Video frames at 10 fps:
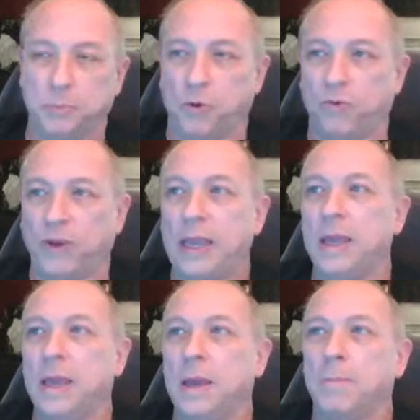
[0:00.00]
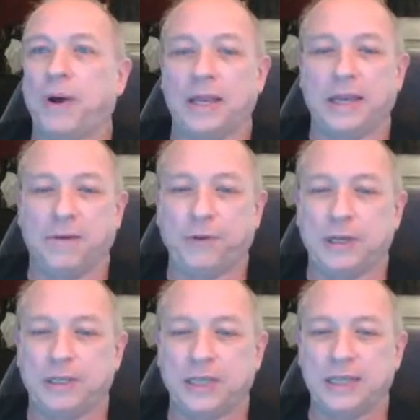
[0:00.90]
movie. But if
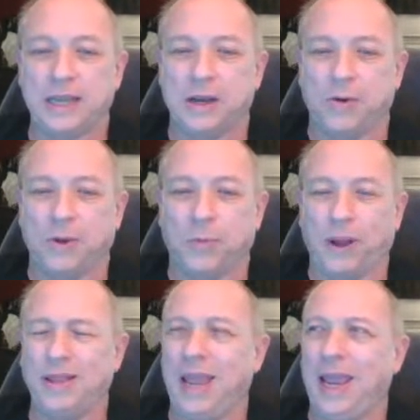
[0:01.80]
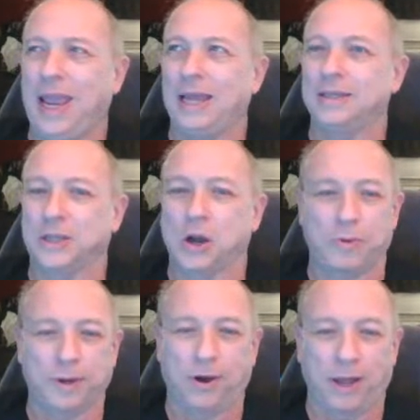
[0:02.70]
you're sitting there going, what the hell is
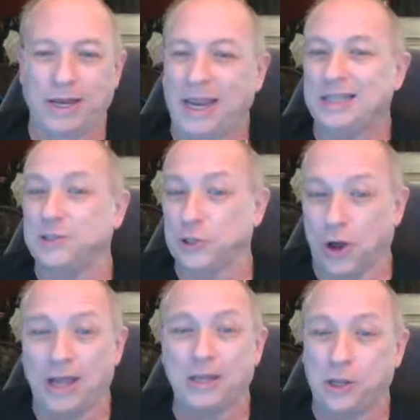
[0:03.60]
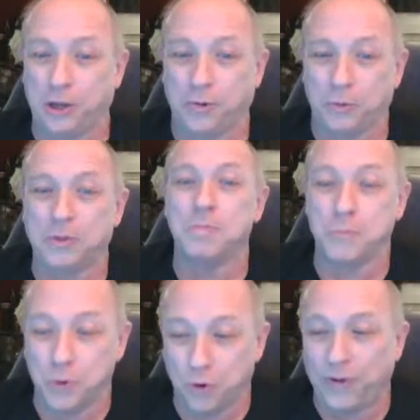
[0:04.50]
going on? It's not you. The
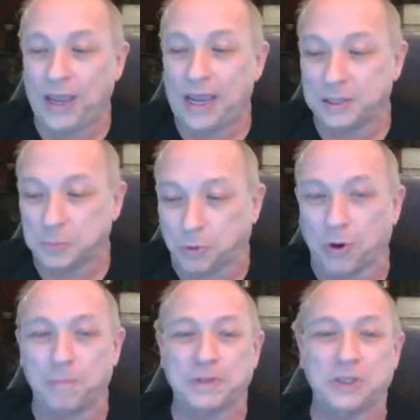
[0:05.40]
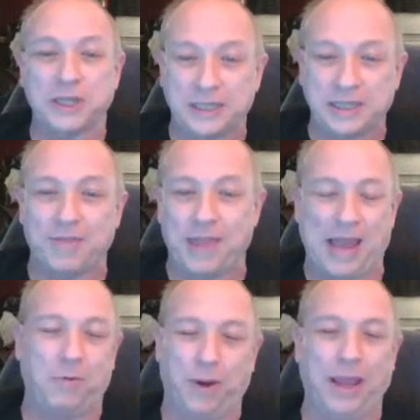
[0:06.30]
movie is purposely done
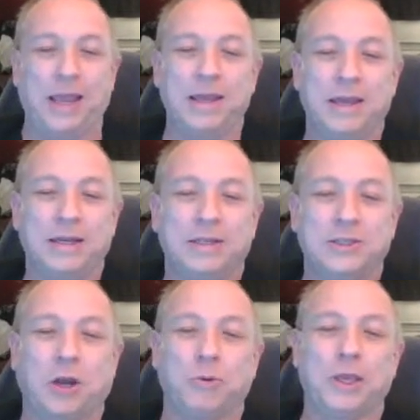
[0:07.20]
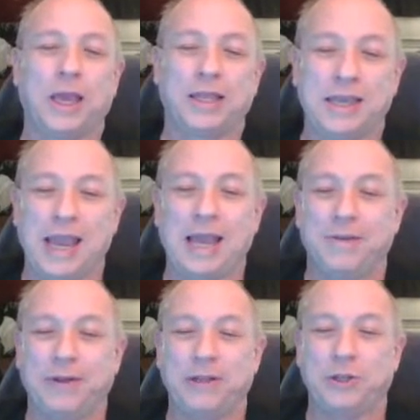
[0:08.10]
that way. So at the end
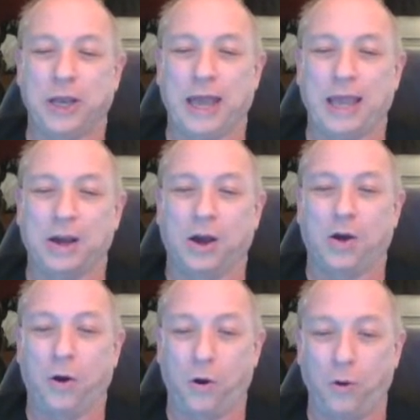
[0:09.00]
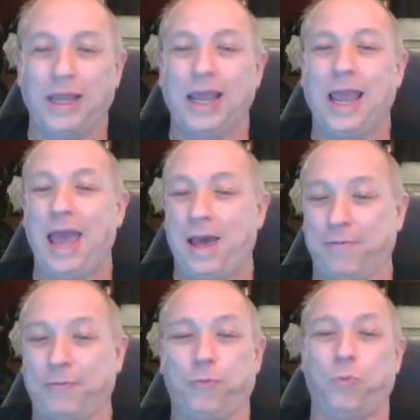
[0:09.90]
of it, you're like, holy F,
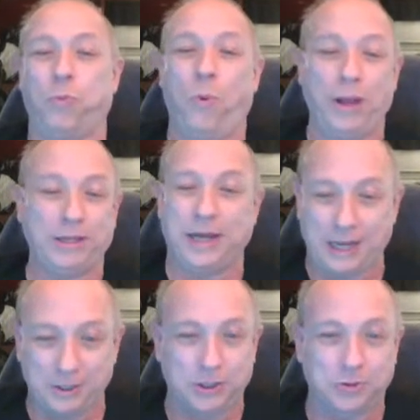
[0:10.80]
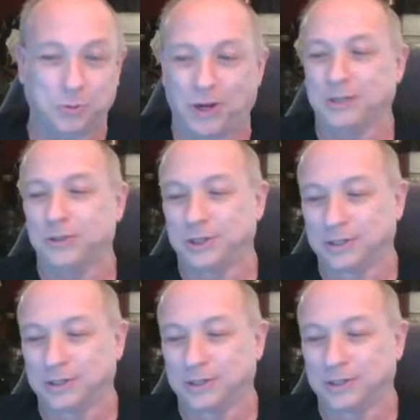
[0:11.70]
what did I just watch?